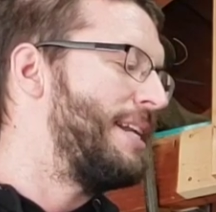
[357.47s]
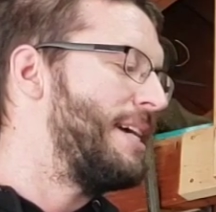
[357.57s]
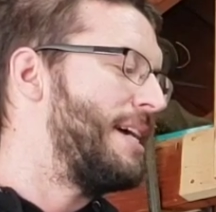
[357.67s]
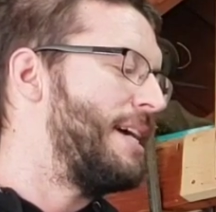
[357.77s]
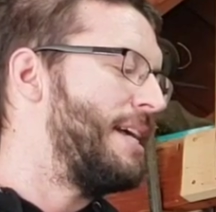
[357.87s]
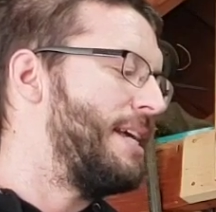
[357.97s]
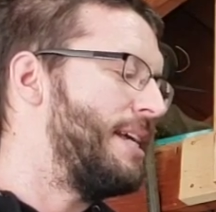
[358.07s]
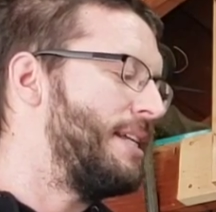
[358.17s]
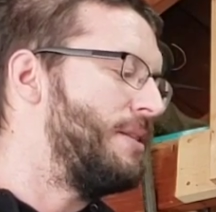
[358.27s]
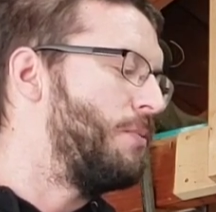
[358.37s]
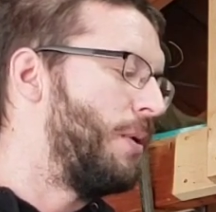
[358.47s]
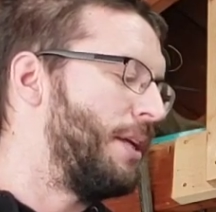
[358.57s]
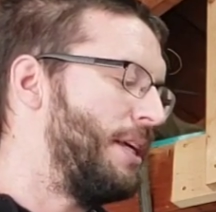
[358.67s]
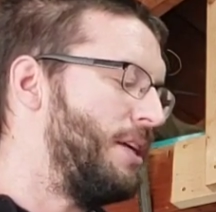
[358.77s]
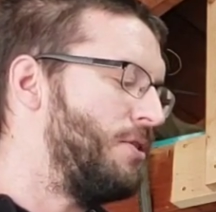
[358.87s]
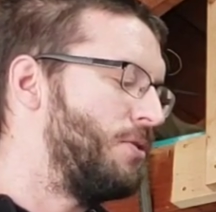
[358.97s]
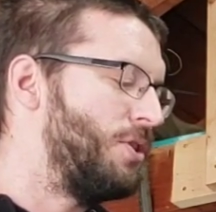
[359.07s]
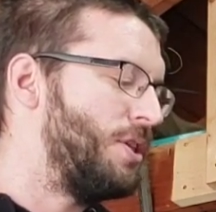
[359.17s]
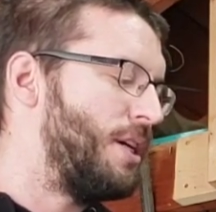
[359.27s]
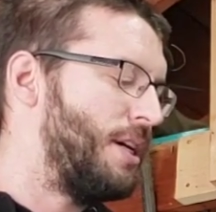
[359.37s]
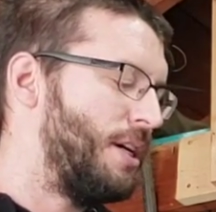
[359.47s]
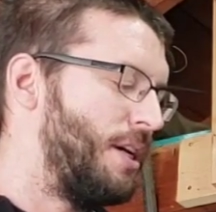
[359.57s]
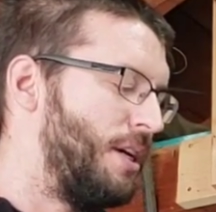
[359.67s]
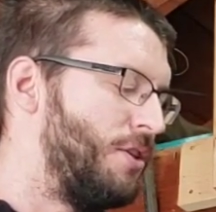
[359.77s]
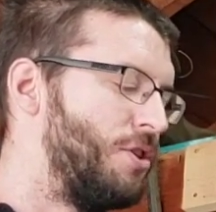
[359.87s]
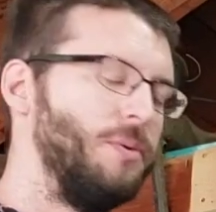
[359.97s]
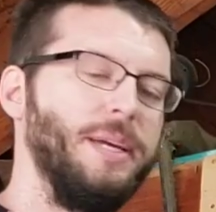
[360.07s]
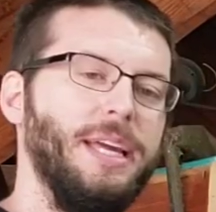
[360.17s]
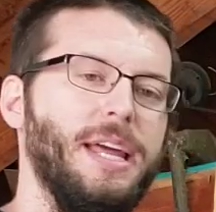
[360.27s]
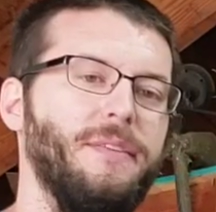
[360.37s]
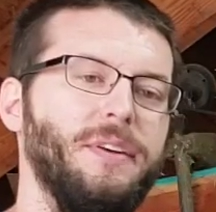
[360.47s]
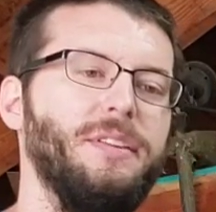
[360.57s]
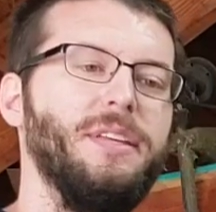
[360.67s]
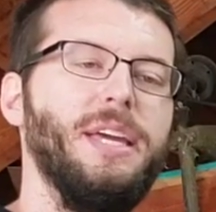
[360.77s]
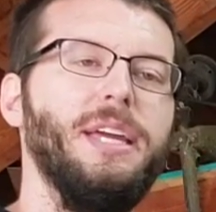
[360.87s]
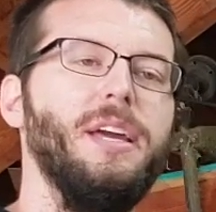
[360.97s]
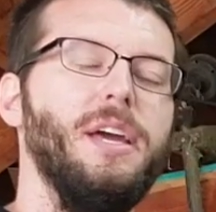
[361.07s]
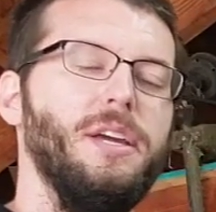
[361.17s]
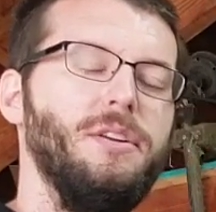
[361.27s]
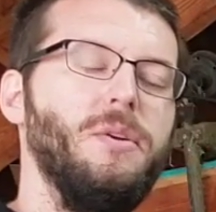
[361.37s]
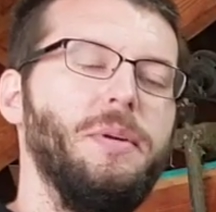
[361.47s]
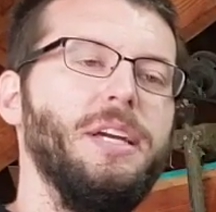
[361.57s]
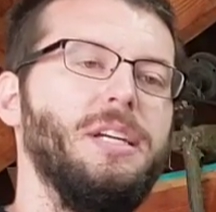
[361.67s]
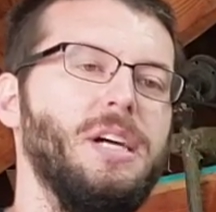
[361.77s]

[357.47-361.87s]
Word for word: of, you want to get used to doing and everything, you know, get